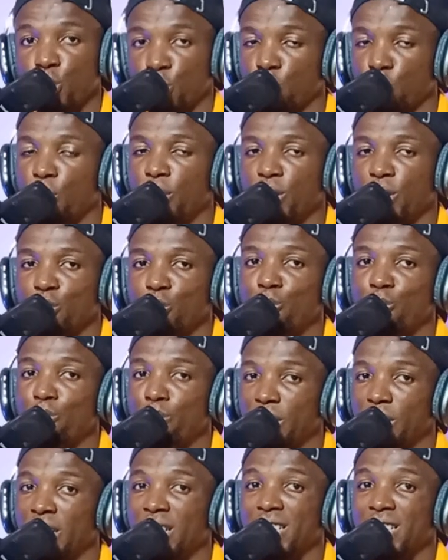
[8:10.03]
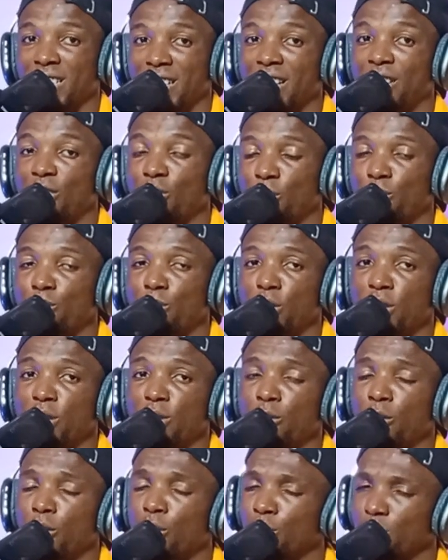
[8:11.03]
you're going to make enough
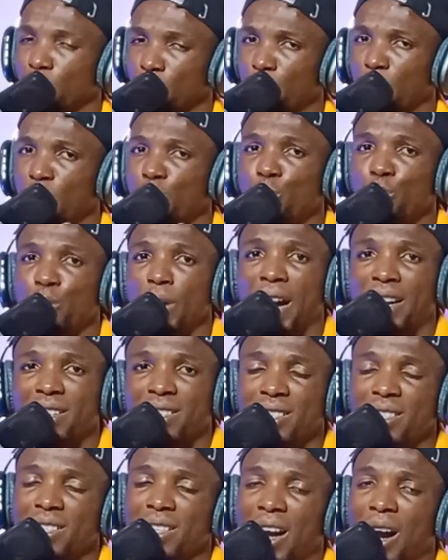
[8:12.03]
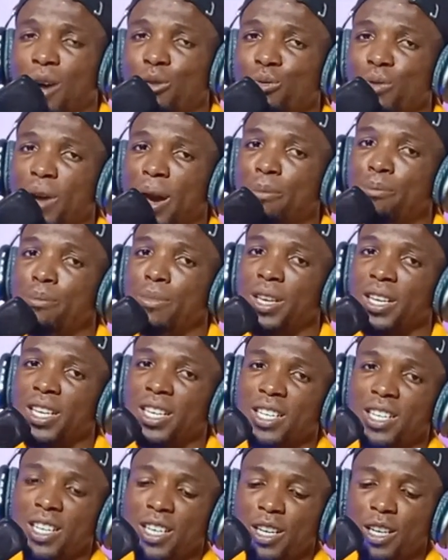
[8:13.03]
money. Somebody will be asking, how do I
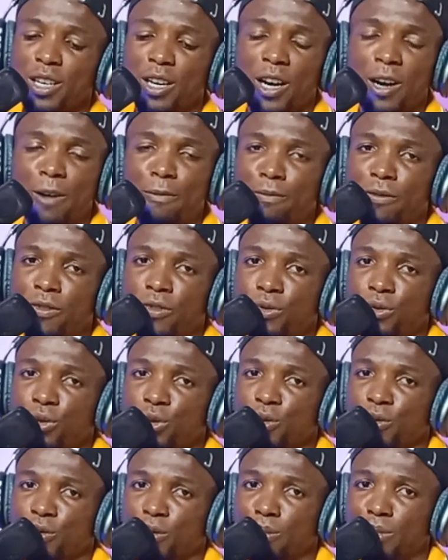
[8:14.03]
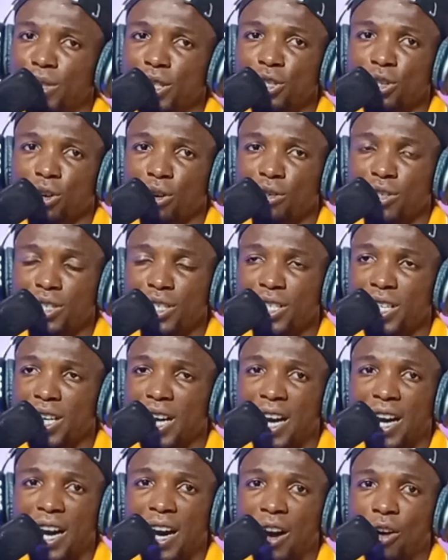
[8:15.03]
make views from this
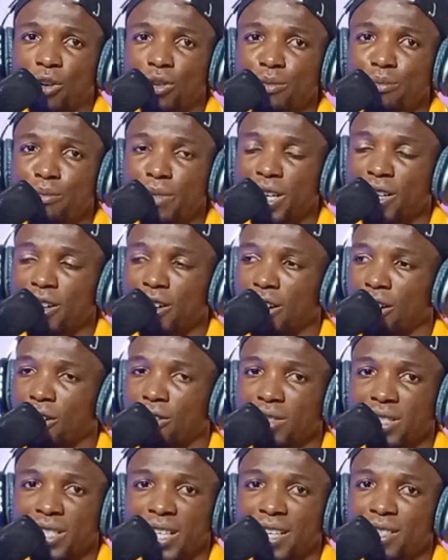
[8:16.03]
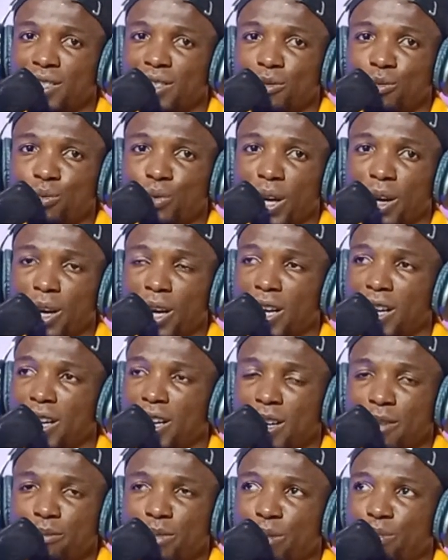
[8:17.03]
country? I only make content where
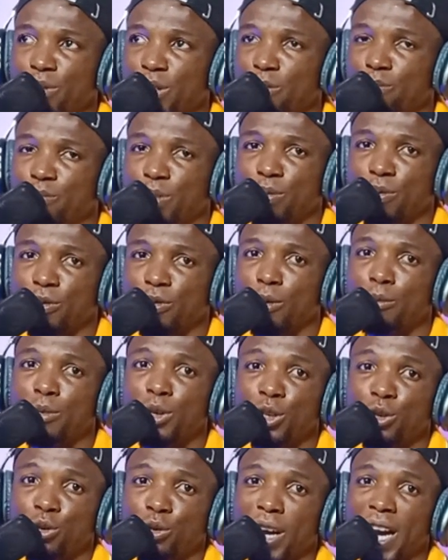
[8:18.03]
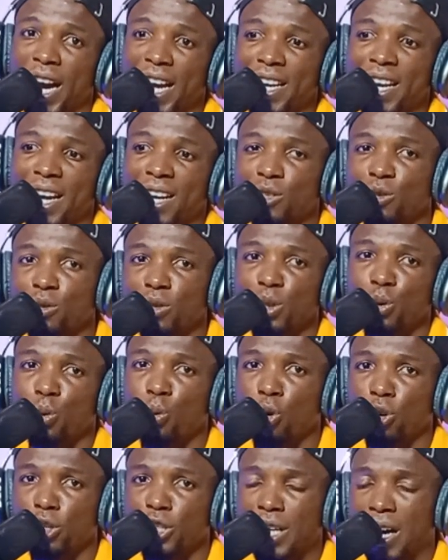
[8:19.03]
maybe people from the Ugandas only
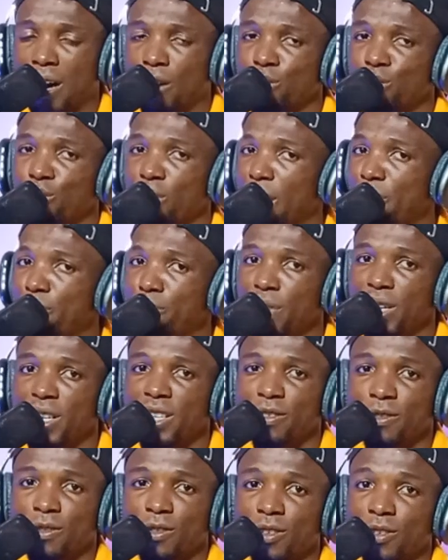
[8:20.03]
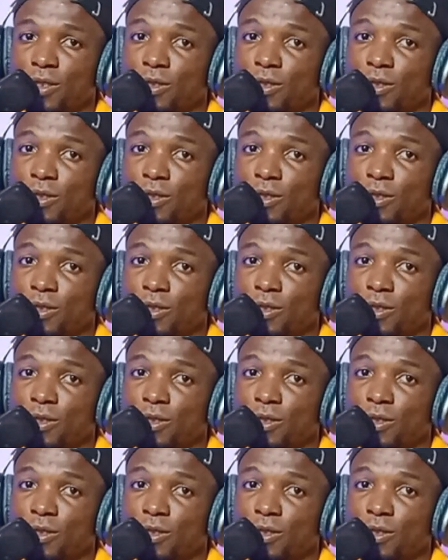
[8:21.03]
watch. How do I make